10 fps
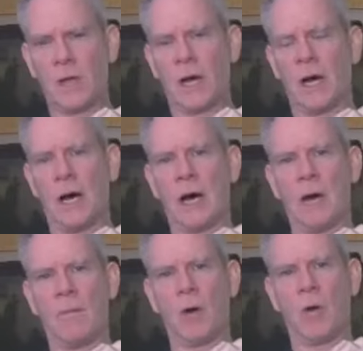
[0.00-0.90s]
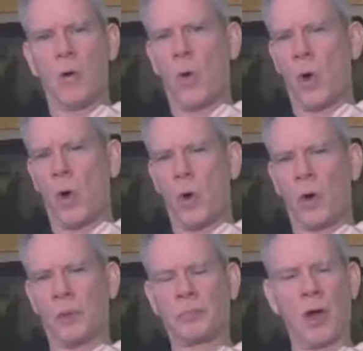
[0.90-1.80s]

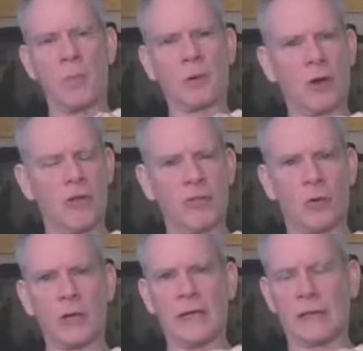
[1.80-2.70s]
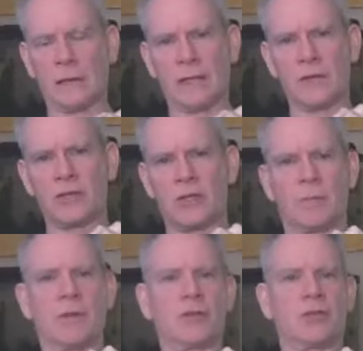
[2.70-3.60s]
or proper authority and
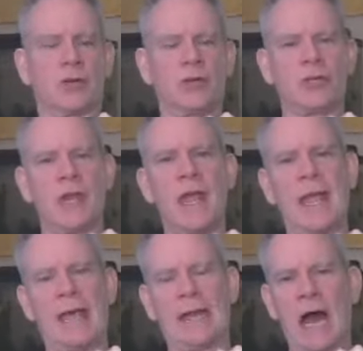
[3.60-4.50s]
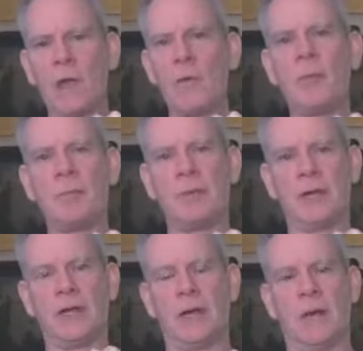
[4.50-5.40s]
leadership in the church. And I will be
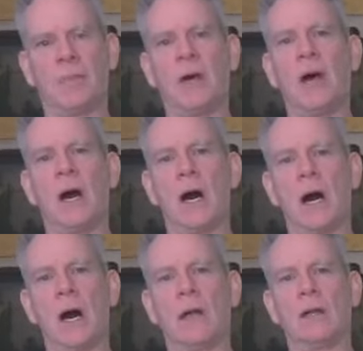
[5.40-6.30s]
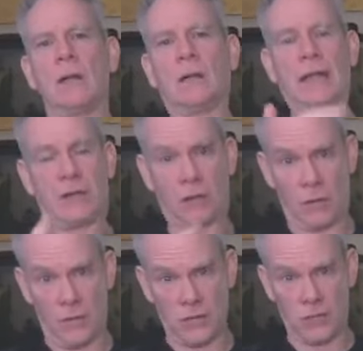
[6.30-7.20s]
putting up later
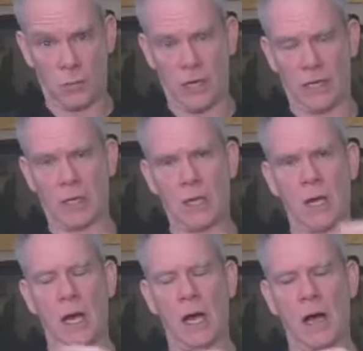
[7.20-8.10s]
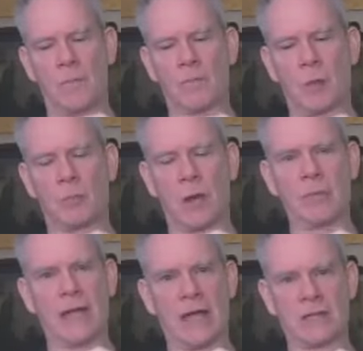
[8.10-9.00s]
this week,
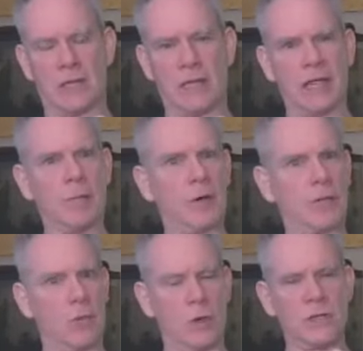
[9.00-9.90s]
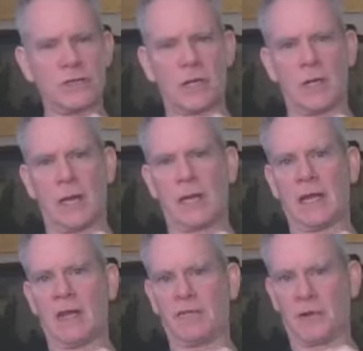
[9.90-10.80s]
probably as a link both on Wednesday night
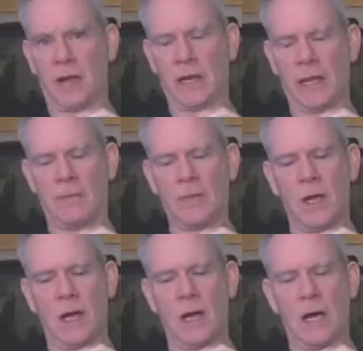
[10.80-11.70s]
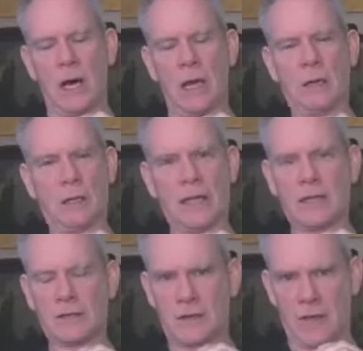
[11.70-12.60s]
and Friday, a
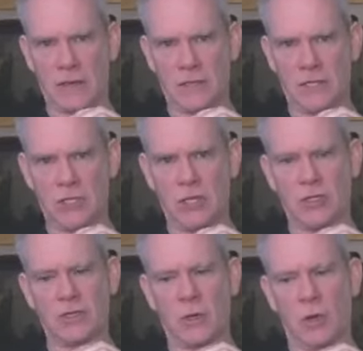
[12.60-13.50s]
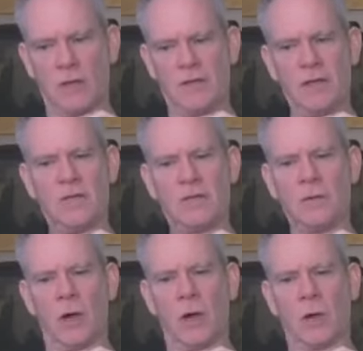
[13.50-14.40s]
link to that teaching. So if any of
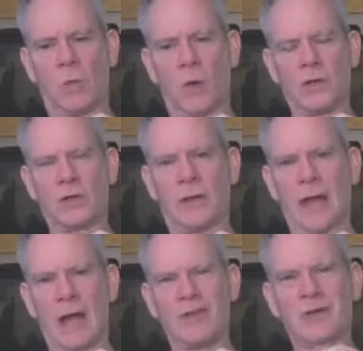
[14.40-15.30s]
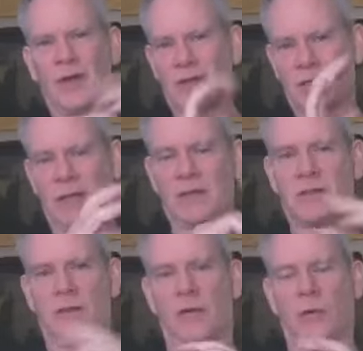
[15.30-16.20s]
you are wondering how to assess
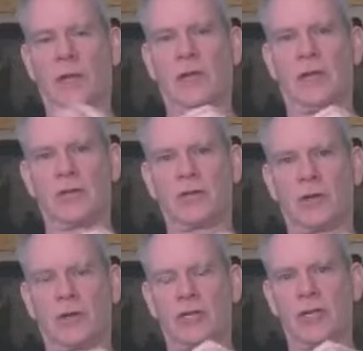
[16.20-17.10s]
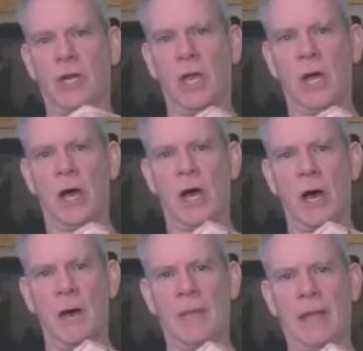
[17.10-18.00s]
authority in a church
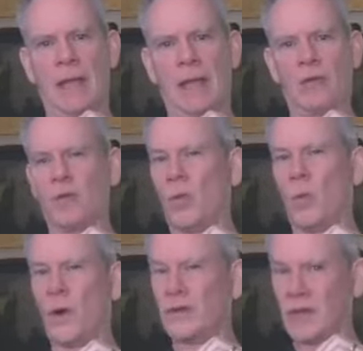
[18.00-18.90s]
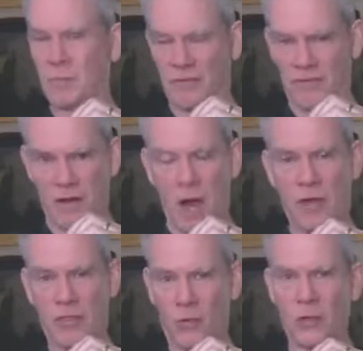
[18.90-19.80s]
and what type of
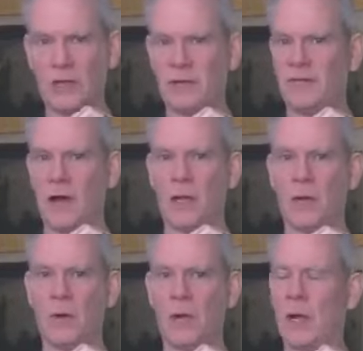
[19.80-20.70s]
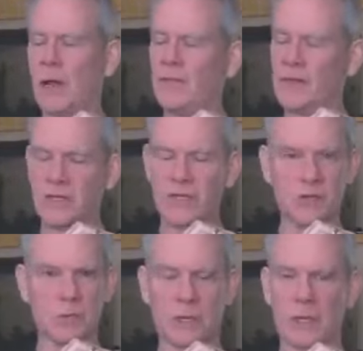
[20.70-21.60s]
authority to follow, this
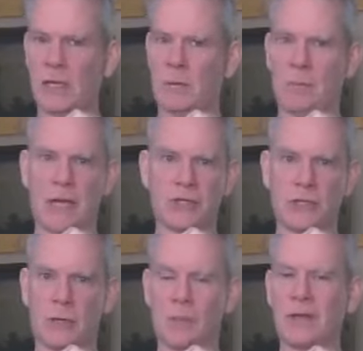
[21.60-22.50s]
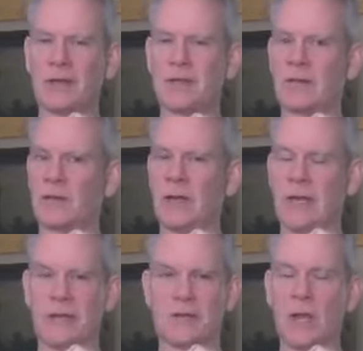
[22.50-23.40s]
is really going to bless you, because there
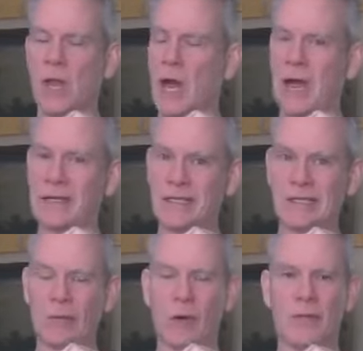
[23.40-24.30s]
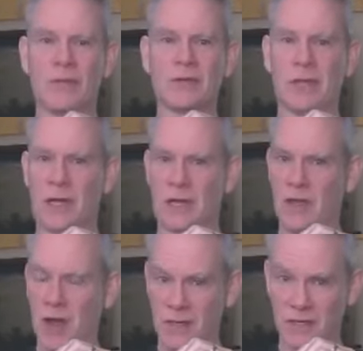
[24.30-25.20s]
is, I tell you what, there's a lot of
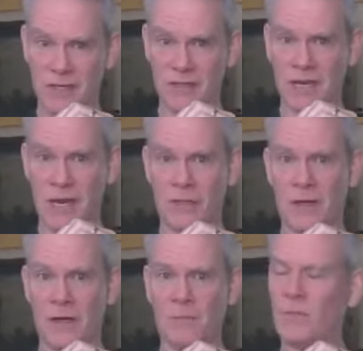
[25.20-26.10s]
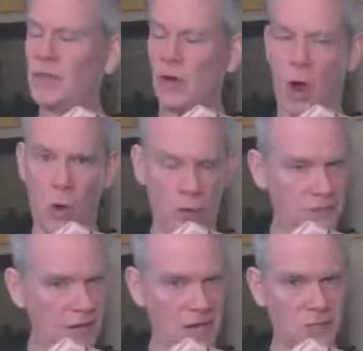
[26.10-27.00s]
nonsense out there. There always
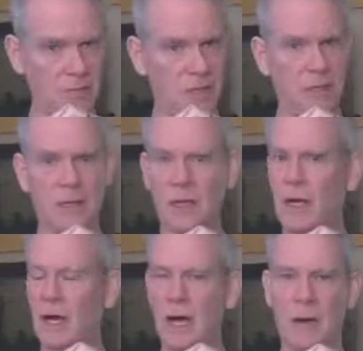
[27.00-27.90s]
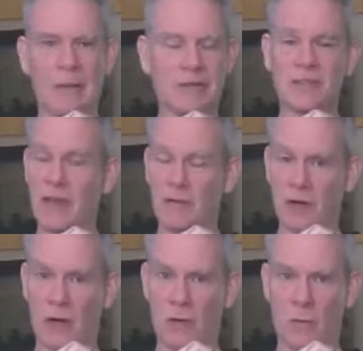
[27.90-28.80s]
has been. It's never
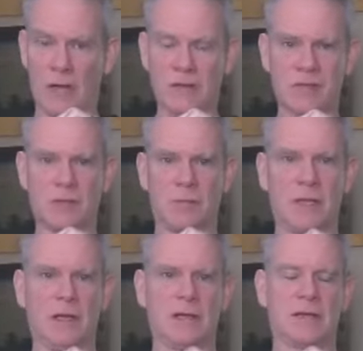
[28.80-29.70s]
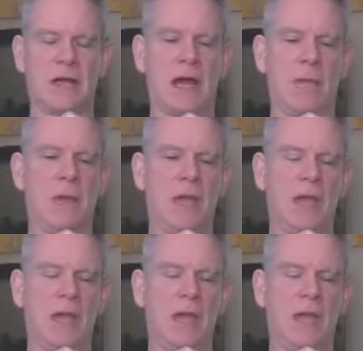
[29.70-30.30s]
gone away since the beginning of time.